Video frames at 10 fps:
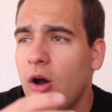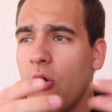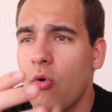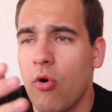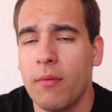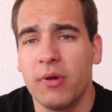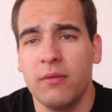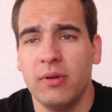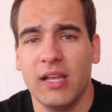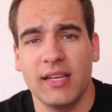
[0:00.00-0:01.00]
Oh, I'm going
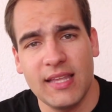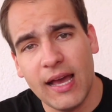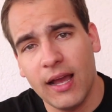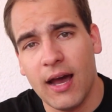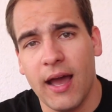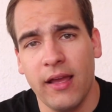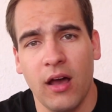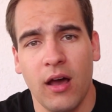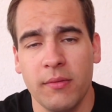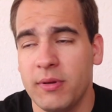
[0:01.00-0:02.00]
to be like that guy
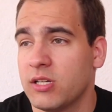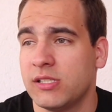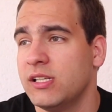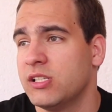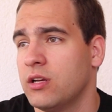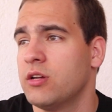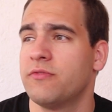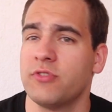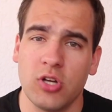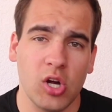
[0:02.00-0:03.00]
because he's a good
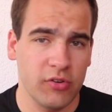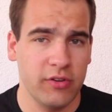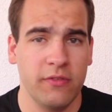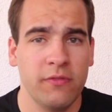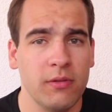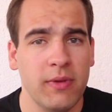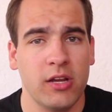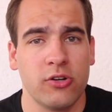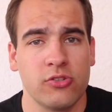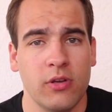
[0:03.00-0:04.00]
photographer and a filmmaker.